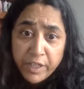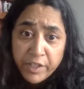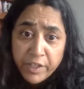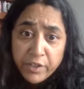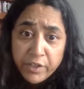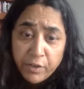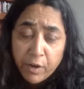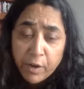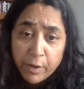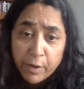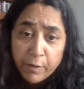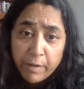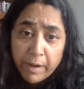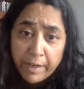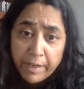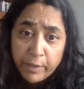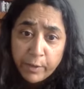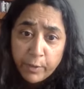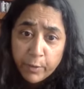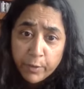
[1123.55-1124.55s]
an art of
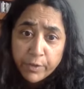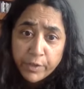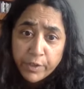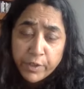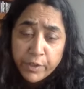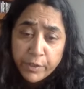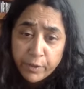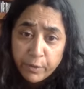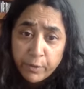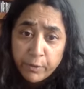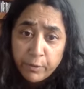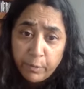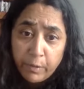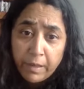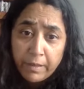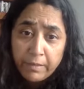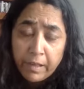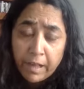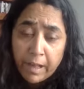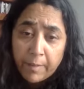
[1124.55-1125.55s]
writing course too,
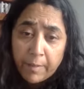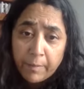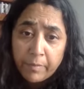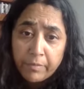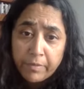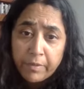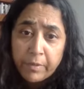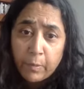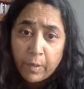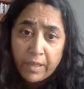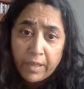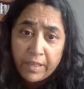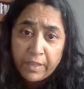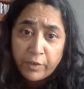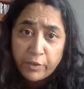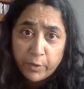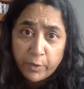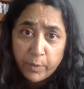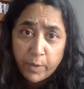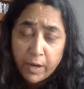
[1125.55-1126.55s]
the way that
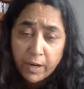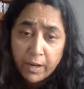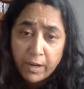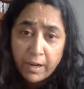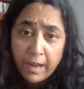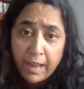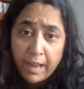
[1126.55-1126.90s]
you are,